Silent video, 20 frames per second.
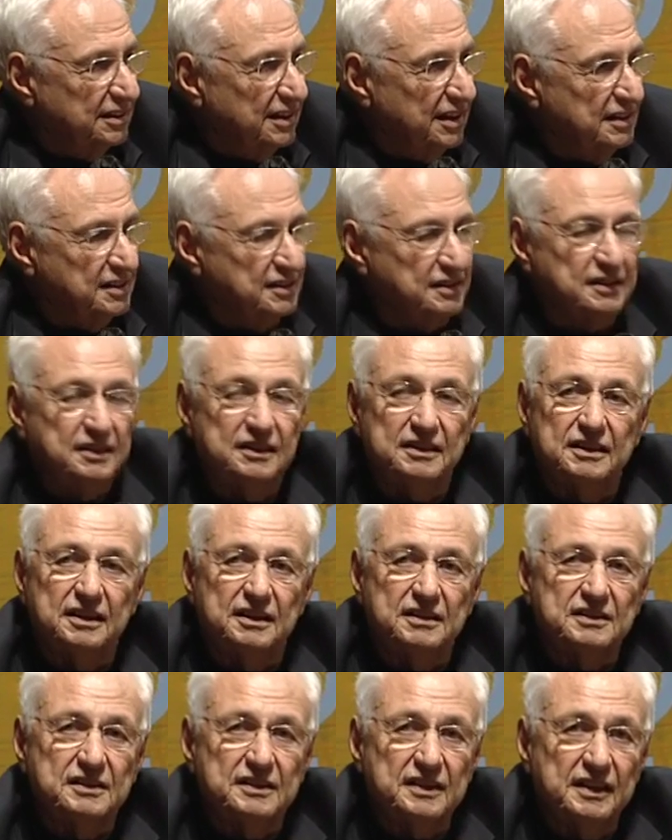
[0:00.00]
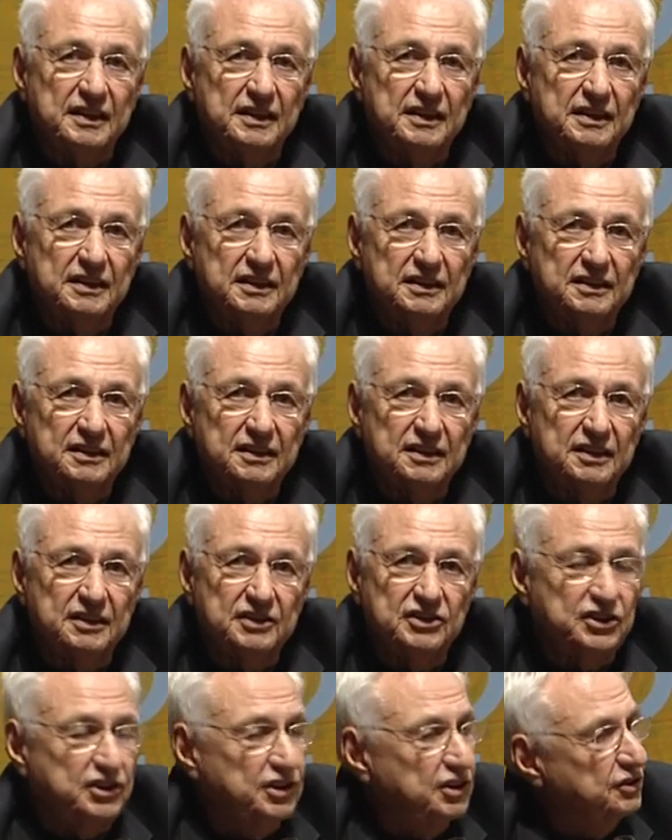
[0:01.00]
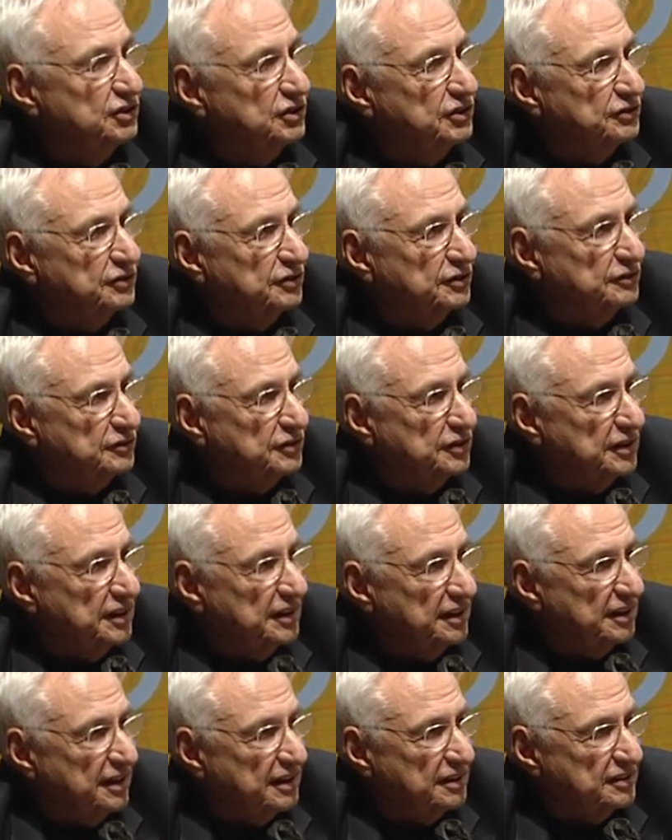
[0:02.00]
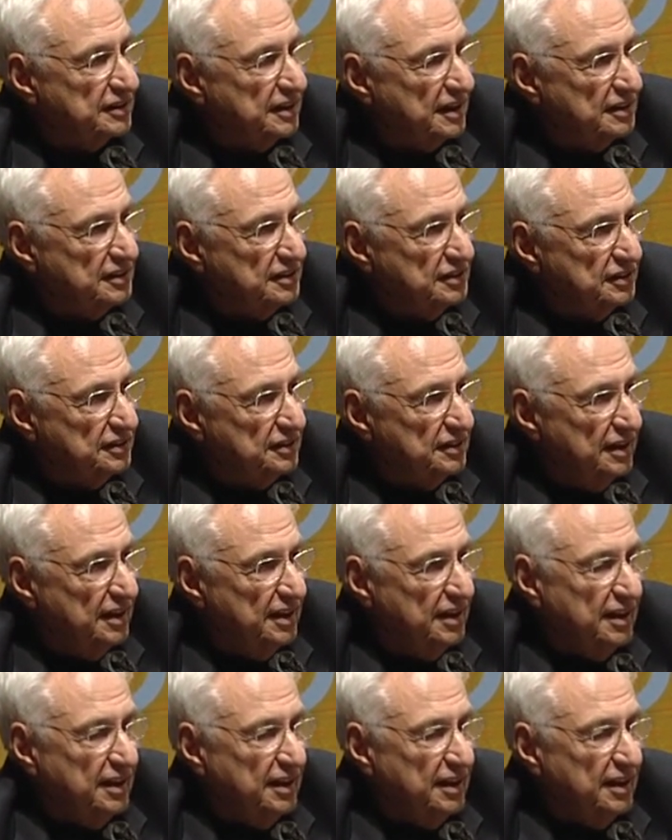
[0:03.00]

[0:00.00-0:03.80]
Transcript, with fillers: as a, as a excuse for avoiding excess